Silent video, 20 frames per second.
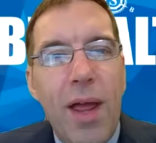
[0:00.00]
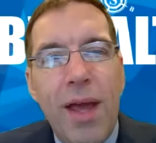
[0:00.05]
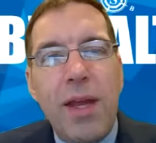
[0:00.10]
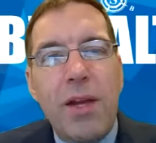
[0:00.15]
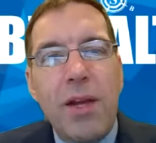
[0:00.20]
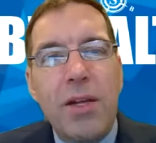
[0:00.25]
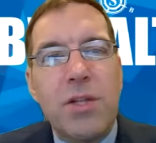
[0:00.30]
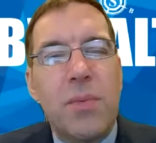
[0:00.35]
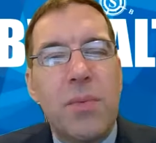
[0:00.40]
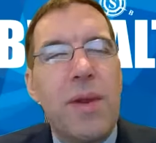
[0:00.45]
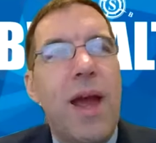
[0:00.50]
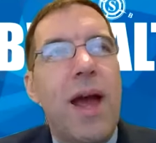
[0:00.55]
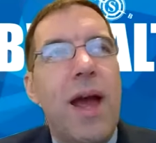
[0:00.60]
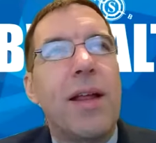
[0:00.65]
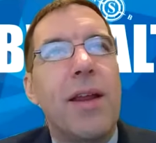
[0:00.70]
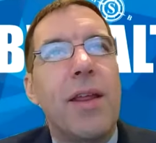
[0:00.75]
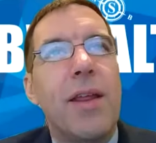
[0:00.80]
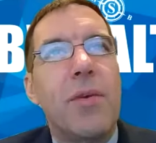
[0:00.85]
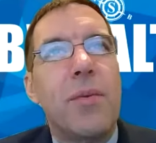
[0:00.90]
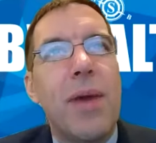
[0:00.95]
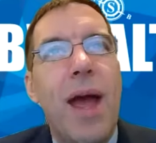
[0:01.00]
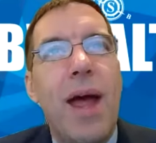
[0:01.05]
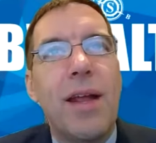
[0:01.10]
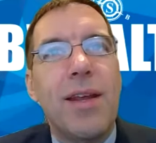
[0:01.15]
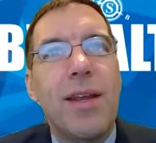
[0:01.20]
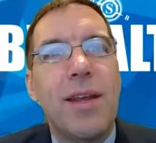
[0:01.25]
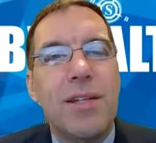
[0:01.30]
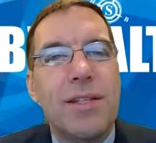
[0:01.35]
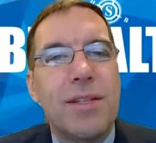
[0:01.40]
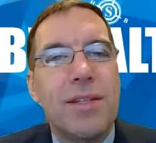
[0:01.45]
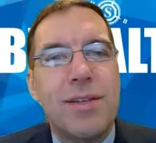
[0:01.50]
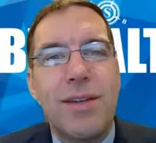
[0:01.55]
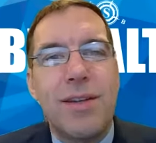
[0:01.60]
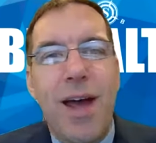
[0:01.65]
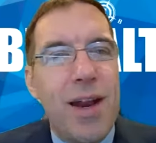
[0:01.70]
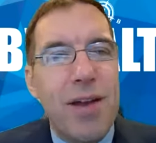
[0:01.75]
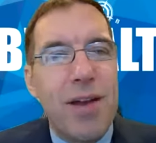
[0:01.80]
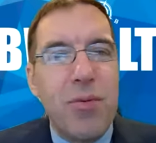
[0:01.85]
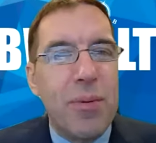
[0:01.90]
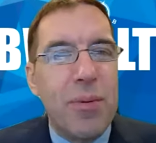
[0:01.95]
and here's the reality. The reality is
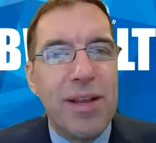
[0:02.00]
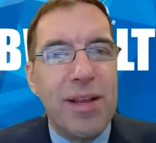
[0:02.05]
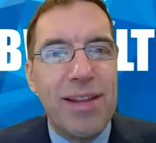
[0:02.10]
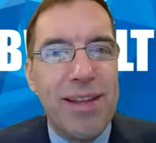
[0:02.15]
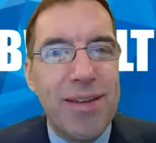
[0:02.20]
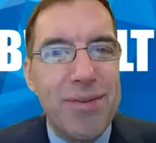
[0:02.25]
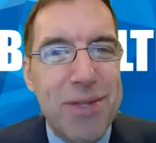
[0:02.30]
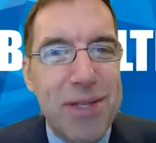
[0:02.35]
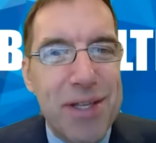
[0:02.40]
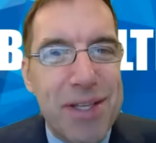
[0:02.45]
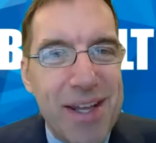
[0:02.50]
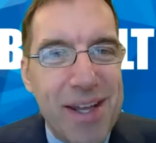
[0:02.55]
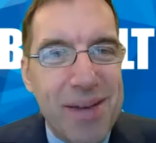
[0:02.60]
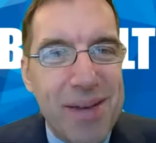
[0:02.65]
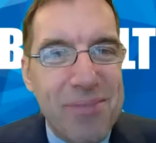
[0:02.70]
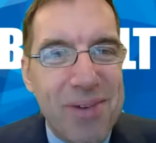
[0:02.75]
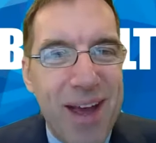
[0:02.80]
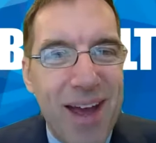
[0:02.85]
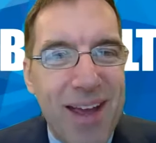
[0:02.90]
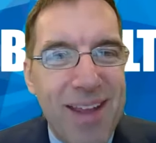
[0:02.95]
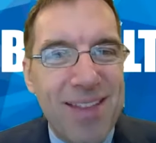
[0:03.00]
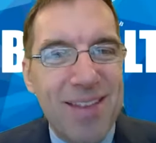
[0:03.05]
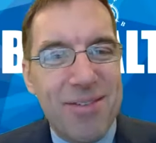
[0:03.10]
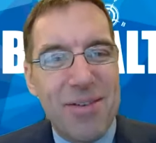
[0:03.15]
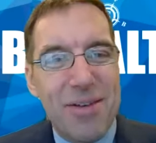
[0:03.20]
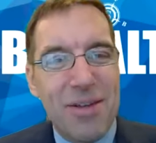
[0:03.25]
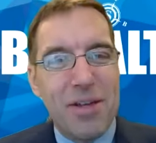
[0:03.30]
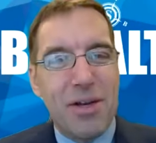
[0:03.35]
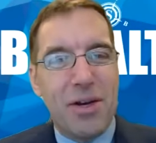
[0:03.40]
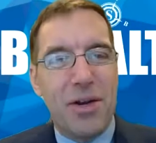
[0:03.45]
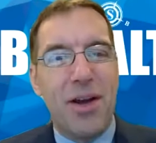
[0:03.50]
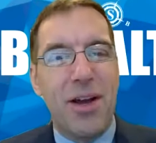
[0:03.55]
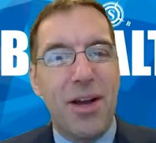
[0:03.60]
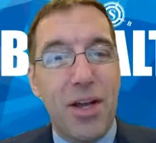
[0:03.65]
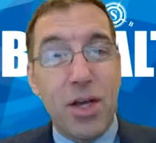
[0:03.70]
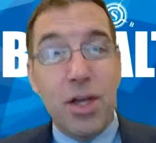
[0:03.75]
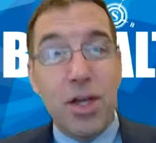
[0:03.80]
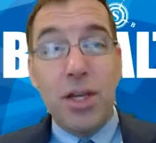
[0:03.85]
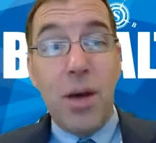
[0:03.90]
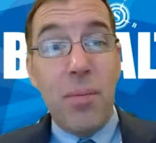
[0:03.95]
not everybody leaves the team, right? The, right. You know, a
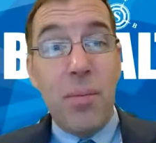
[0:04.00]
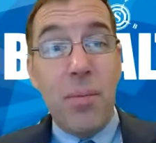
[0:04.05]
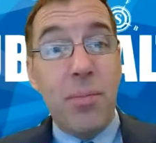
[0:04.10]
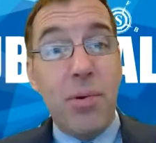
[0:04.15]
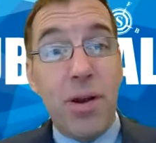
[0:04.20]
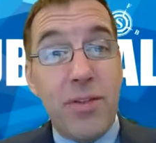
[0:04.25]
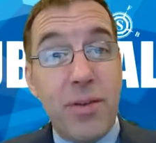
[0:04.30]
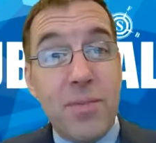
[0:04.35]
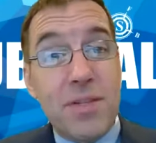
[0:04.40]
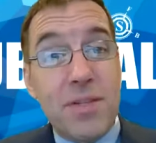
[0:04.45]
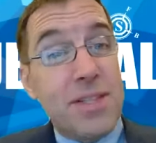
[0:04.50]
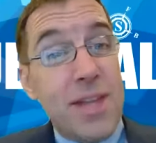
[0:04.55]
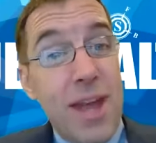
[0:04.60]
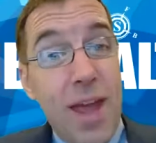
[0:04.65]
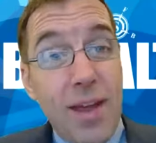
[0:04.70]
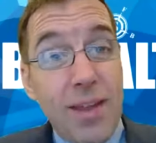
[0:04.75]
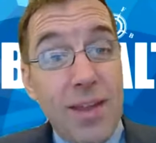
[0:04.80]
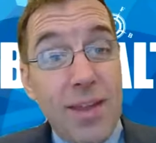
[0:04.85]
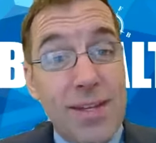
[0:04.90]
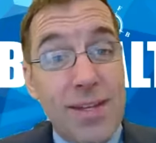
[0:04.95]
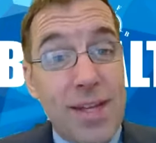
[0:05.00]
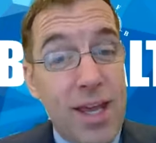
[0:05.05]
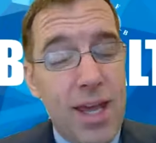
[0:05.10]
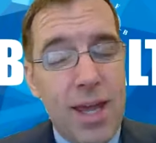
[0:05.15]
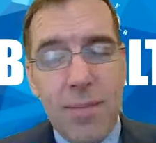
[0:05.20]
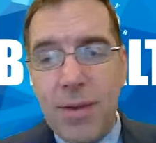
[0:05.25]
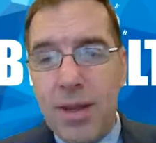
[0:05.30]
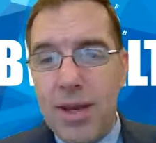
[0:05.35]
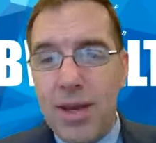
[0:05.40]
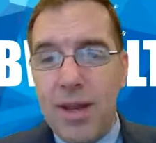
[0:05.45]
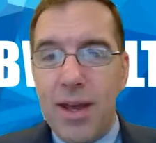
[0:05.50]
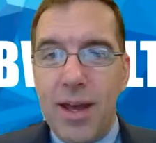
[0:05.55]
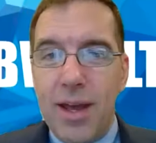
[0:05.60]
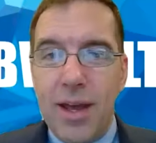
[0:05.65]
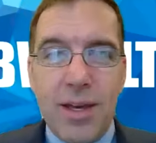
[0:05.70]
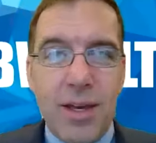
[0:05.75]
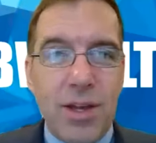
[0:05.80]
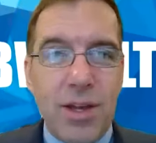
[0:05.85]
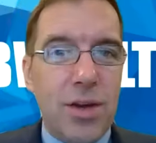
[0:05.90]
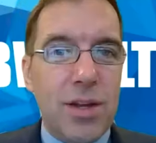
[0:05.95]
good number of them stay on the team, and,
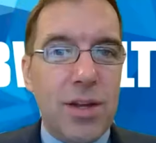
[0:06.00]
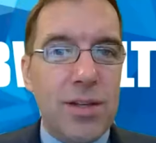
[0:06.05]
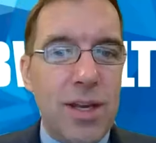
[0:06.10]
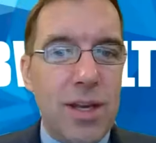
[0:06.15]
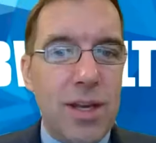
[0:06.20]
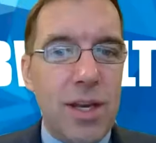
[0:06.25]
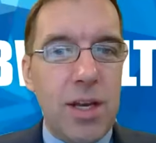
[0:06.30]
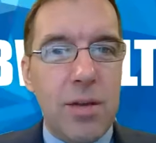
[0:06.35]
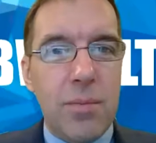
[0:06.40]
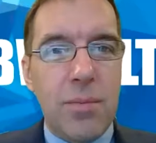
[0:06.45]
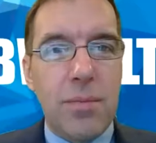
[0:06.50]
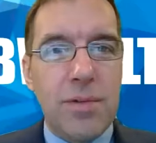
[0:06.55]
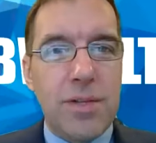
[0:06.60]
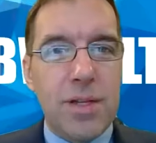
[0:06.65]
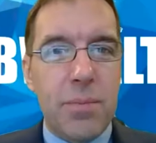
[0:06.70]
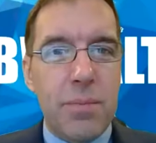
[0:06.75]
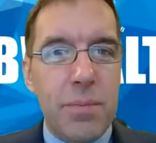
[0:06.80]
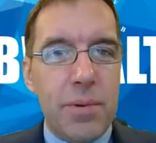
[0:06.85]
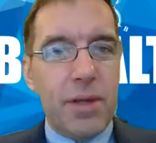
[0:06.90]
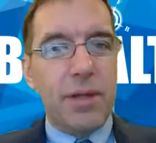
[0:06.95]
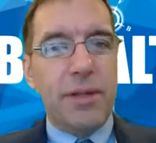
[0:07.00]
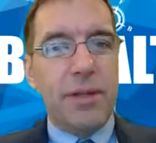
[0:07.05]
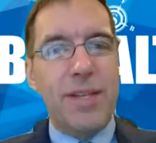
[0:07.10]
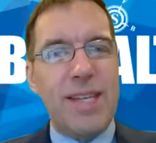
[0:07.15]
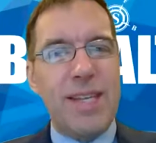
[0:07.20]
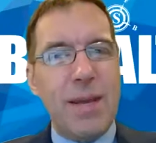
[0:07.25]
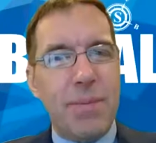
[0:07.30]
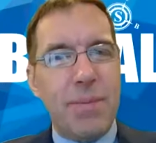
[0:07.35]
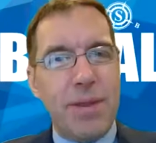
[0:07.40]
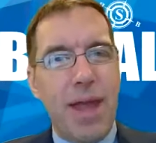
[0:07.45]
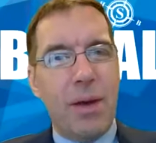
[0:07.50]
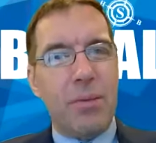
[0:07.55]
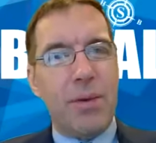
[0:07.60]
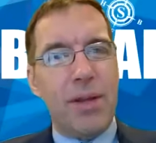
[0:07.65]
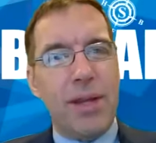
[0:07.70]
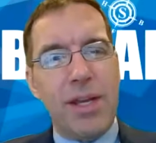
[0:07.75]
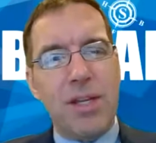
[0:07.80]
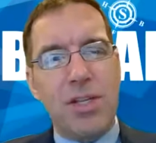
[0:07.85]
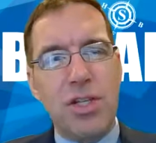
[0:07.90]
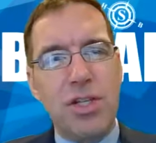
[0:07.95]
and you continue to, to build and deepen that
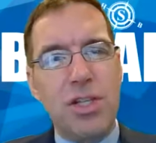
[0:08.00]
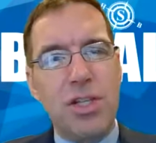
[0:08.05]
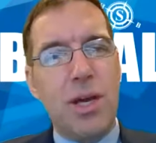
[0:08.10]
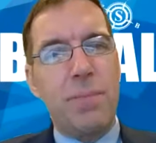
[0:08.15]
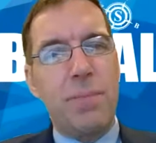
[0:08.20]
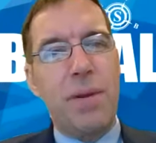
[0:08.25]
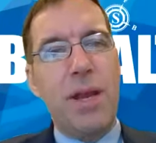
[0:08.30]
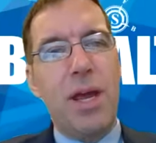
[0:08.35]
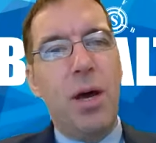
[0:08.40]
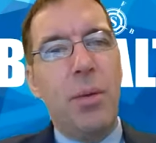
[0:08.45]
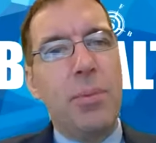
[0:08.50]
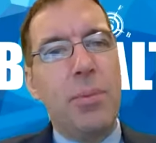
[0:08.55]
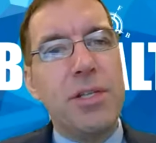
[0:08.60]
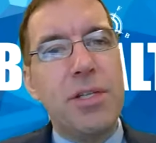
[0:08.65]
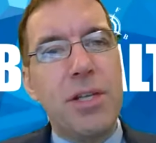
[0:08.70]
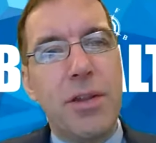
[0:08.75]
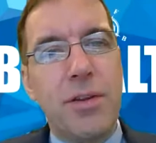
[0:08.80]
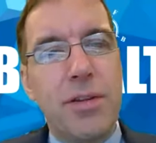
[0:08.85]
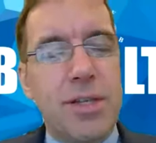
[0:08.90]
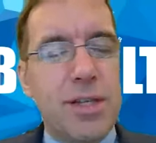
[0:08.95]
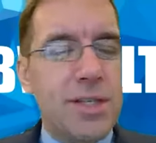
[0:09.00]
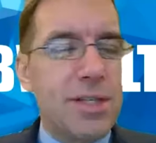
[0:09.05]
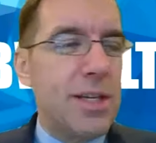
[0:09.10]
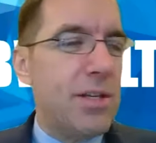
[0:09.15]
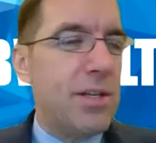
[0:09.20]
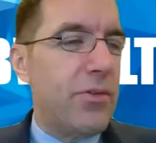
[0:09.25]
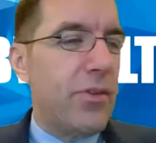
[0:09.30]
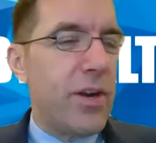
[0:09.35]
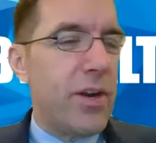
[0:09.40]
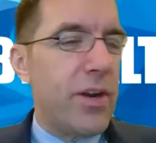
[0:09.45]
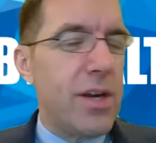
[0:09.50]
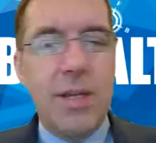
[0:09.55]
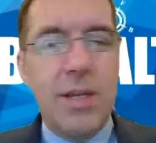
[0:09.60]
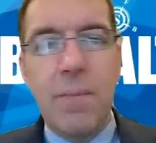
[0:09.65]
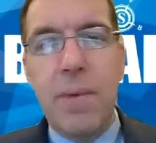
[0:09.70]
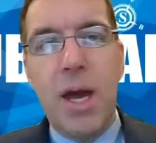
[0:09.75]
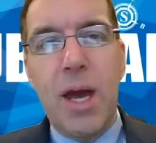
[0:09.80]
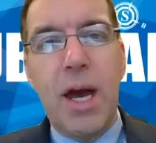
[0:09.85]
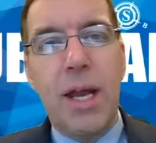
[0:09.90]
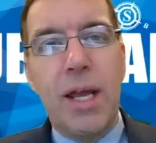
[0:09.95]
relationship and help each other succeed. It's very
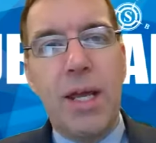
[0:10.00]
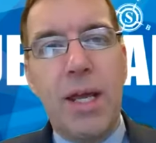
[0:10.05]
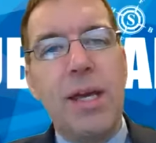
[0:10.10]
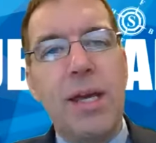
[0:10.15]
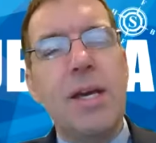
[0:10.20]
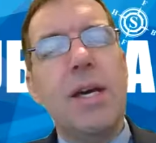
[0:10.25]
symbiotic.